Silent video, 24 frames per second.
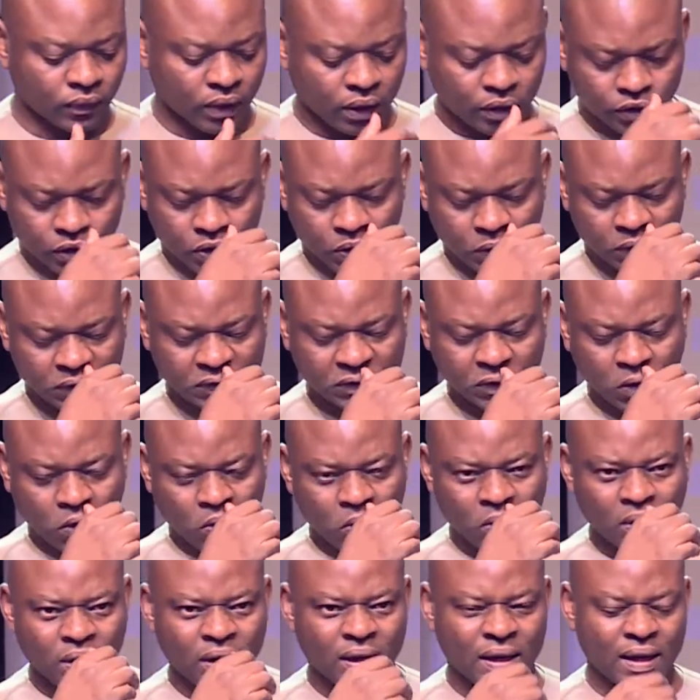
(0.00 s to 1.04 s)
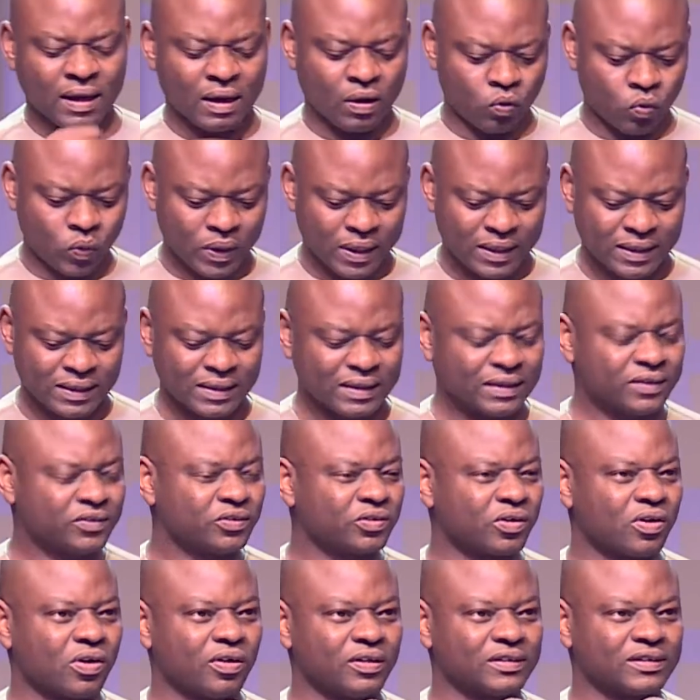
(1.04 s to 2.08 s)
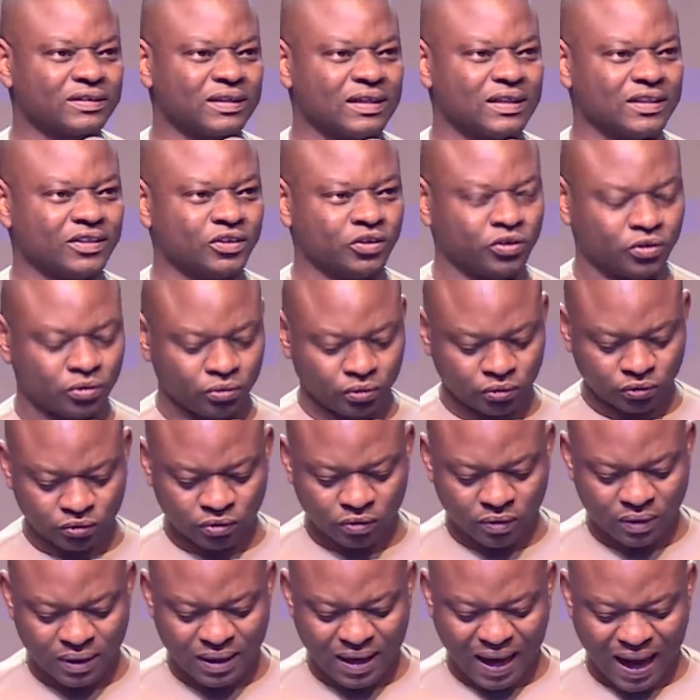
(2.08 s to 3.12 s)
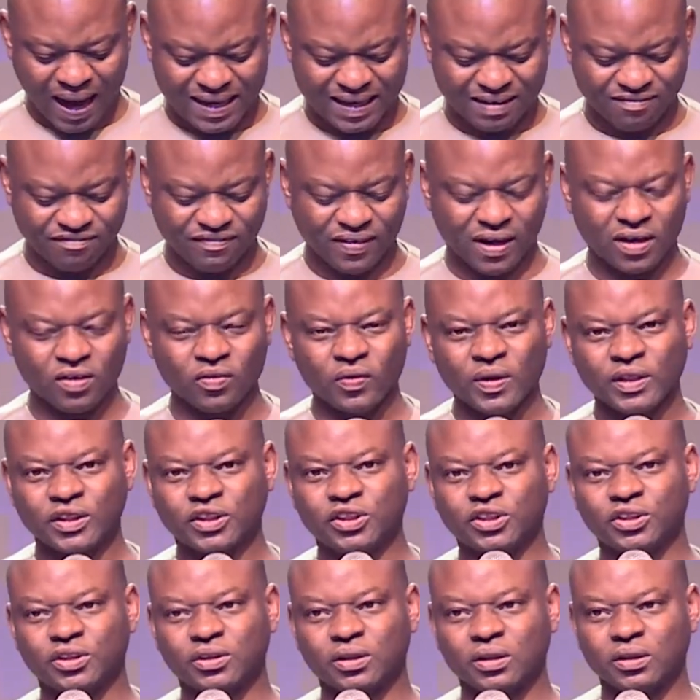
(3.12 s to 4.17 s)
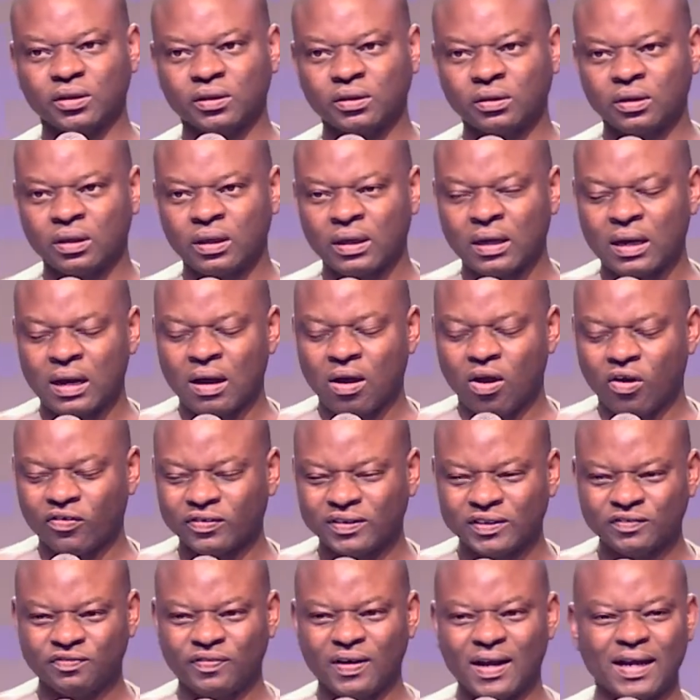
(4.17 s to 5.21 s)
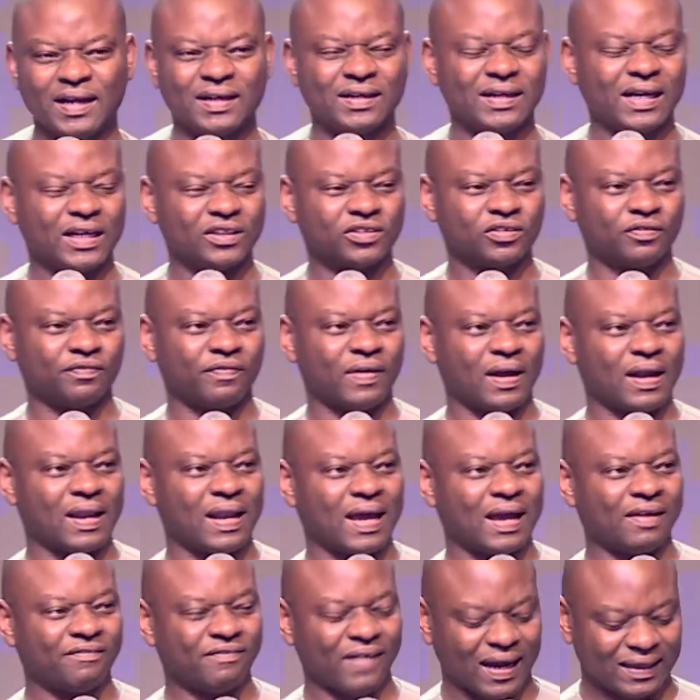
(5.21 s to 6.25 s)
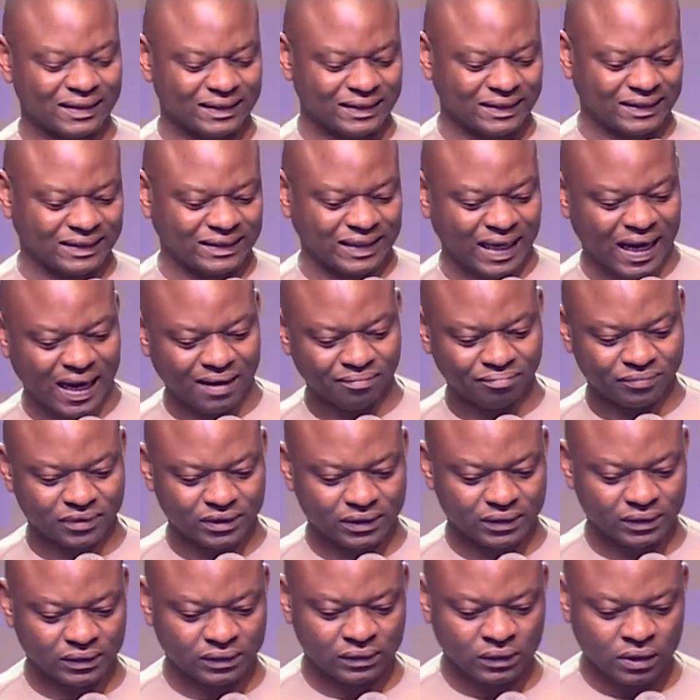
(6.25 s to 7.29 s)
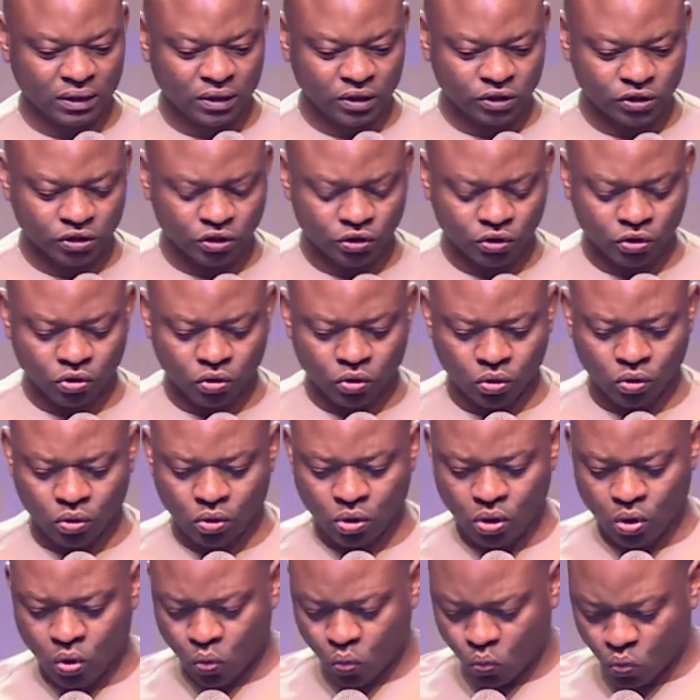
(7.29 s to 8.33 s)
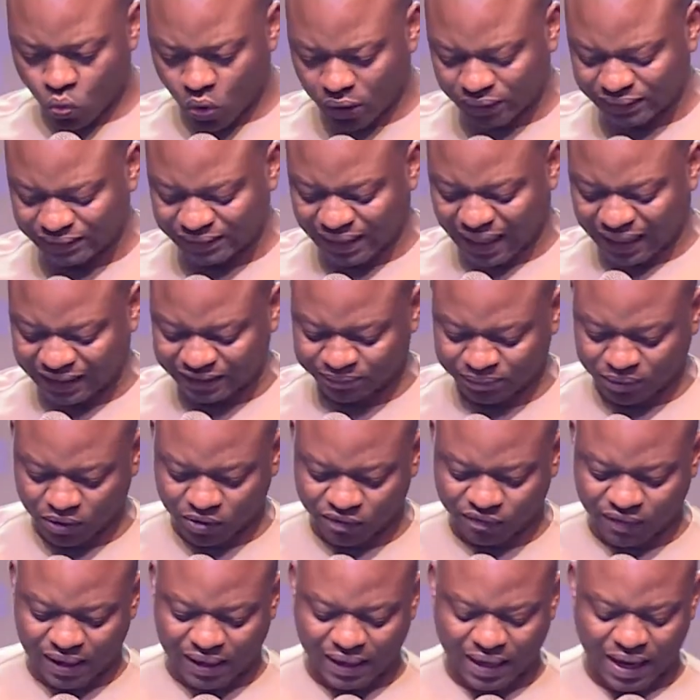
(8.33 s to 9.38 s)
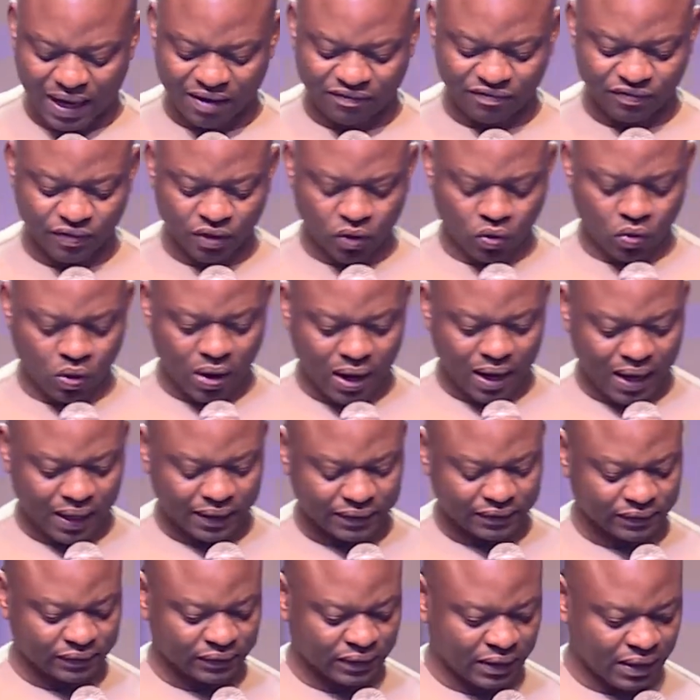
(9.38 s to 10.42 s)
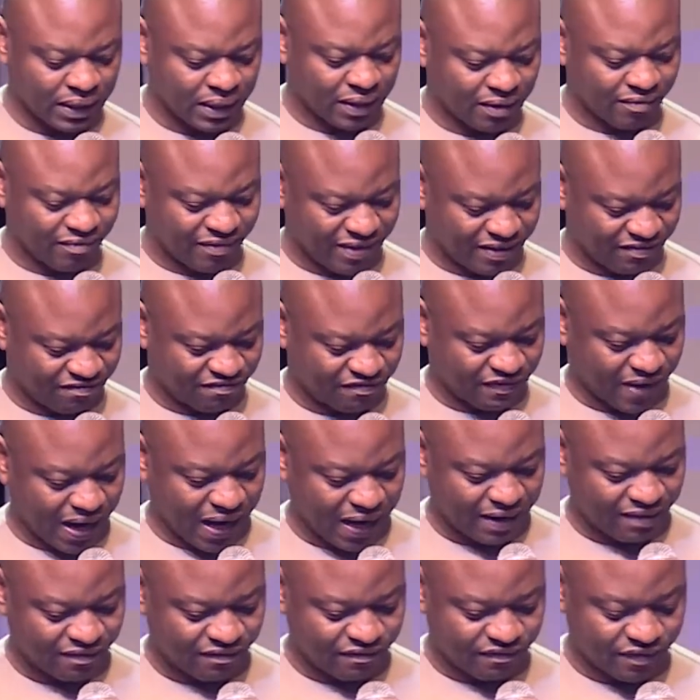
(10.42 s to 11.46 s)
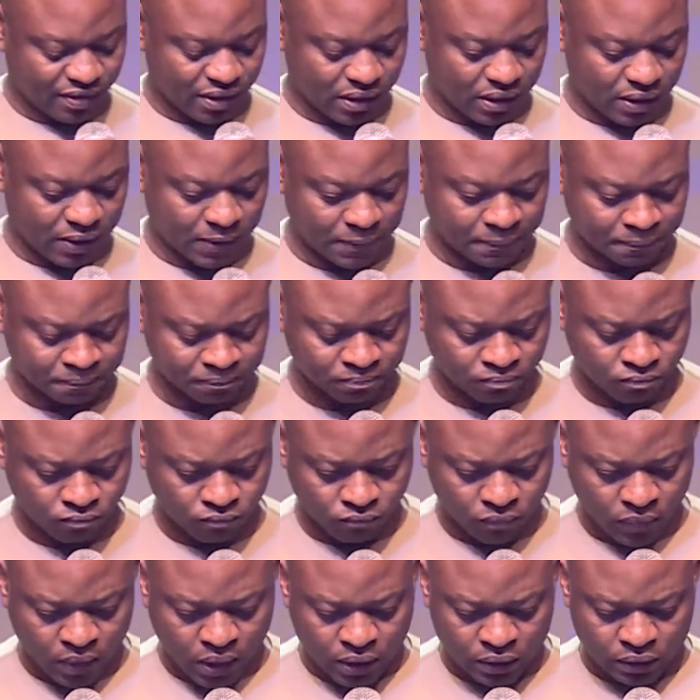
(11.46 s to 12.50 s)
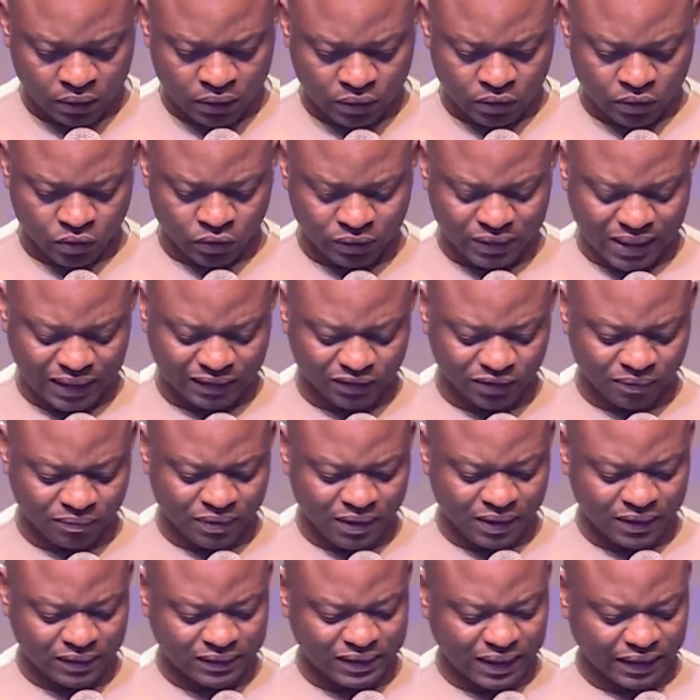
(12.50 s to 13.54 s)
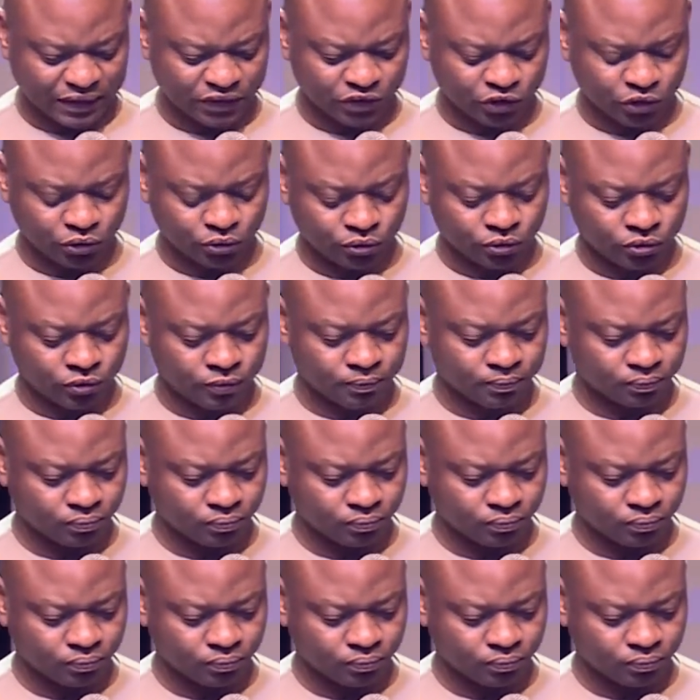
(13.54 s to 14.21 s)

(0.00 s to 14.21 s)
You know, so we need to constantly do an evaluation of different areas of our life and determine, you know, what aspect of our life requires revival. You know, there are some things that you,